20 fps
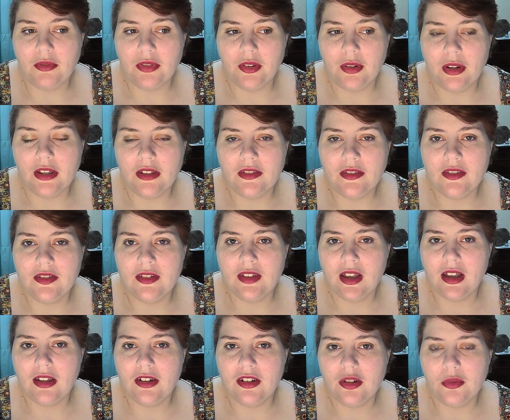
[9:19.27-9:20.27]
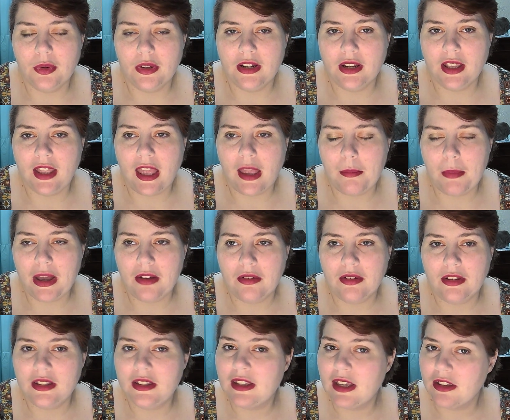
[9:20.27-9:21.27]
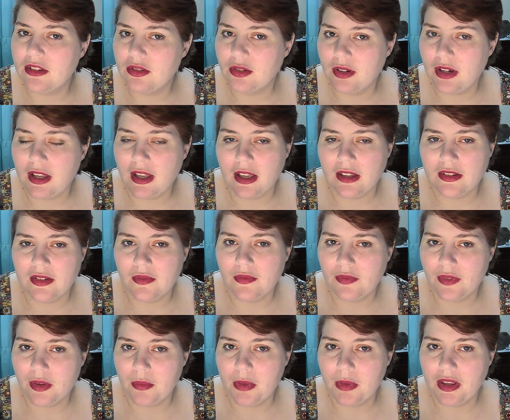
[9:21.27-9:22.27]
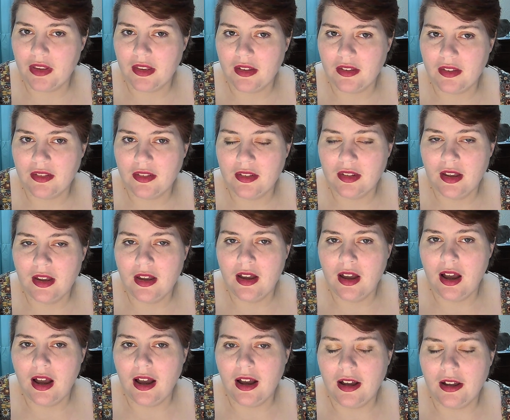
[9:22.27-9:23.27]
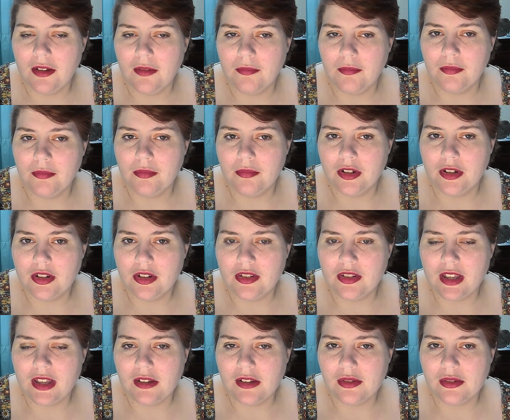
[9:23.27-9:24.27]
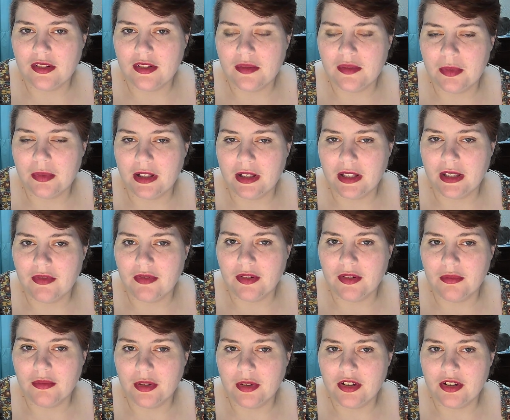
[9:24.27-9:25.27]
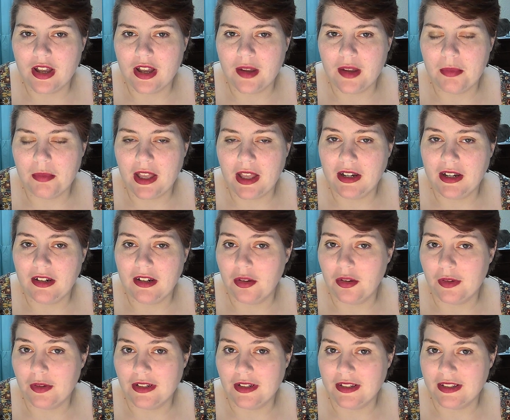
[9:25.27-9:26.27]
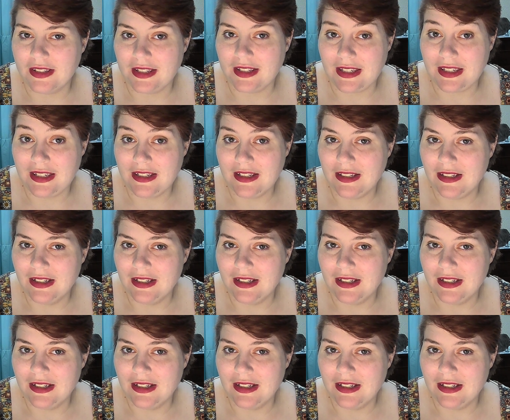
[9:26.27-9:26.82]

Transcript: There is a new one. It came out yesterday as of filming this, which is The Exorcist Believer, which I plan on going to see.